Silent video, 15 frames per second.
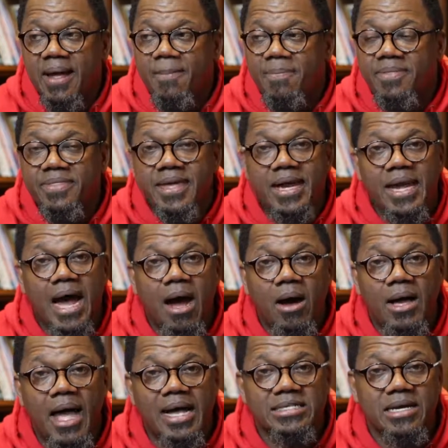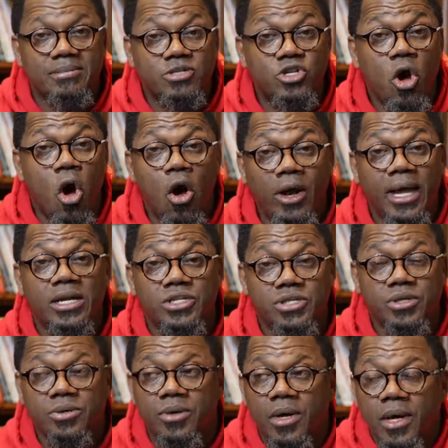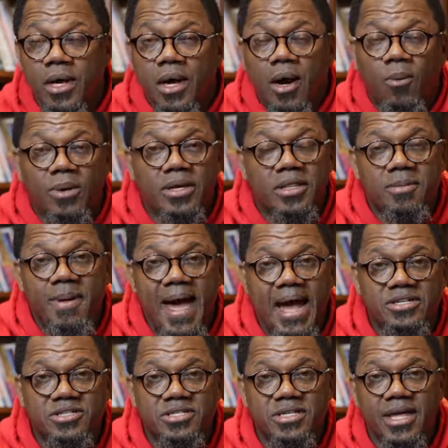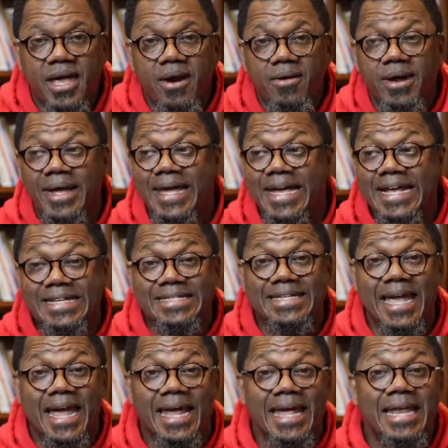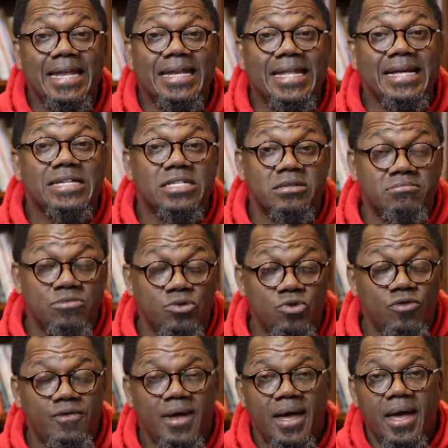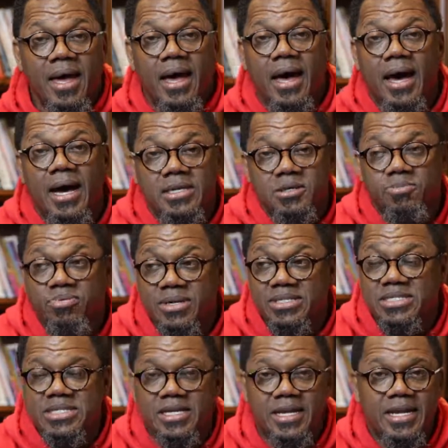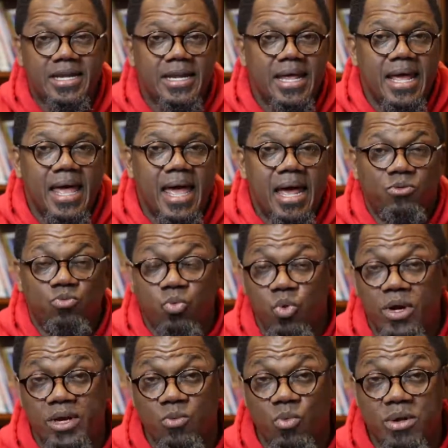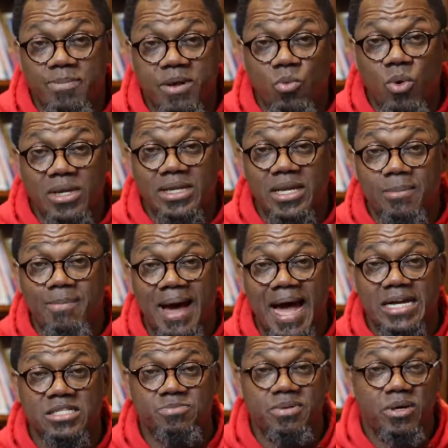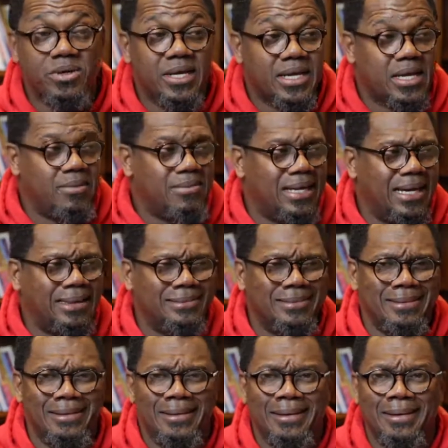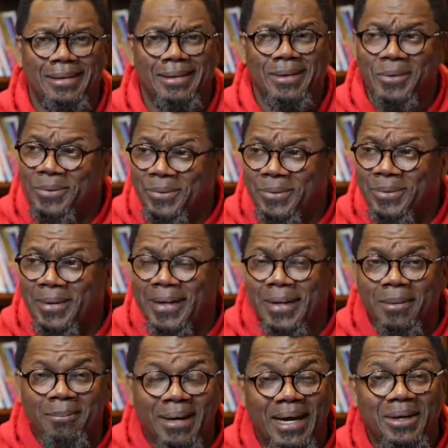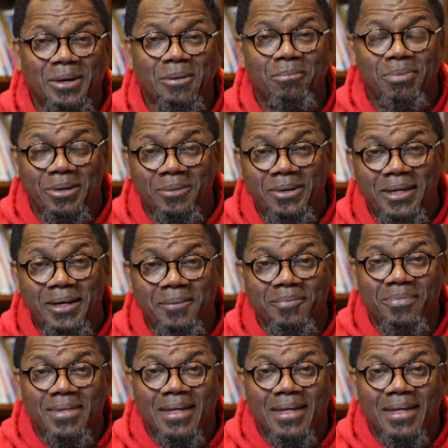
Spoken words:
And then as I'm talking to one of the pastors in the area, he's saying he needs to move to Princeton, and would we be willing to buy his building? And I'm like, no, buy your building?